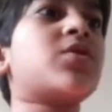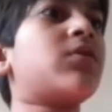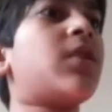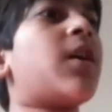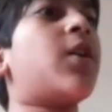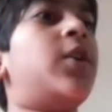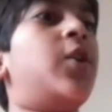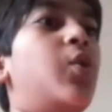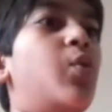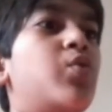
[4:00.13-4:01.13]
is like a
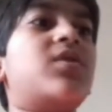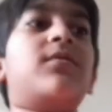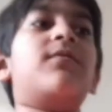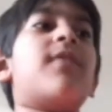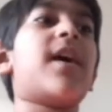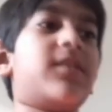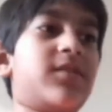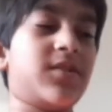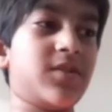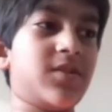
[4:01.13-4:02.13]
huge
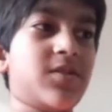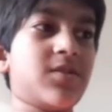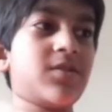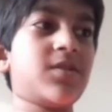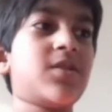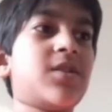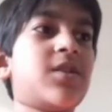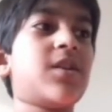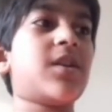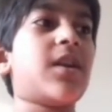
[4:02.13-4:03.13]
advantage.
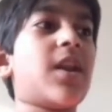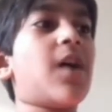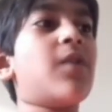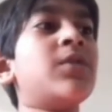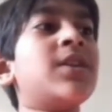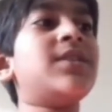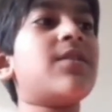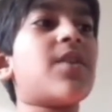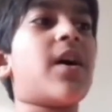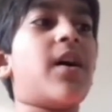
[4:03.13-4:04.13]
Now let's
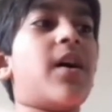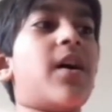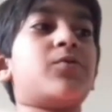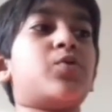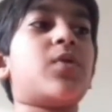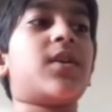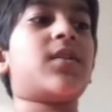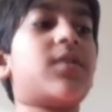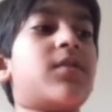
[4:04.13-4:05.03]
see the other trick.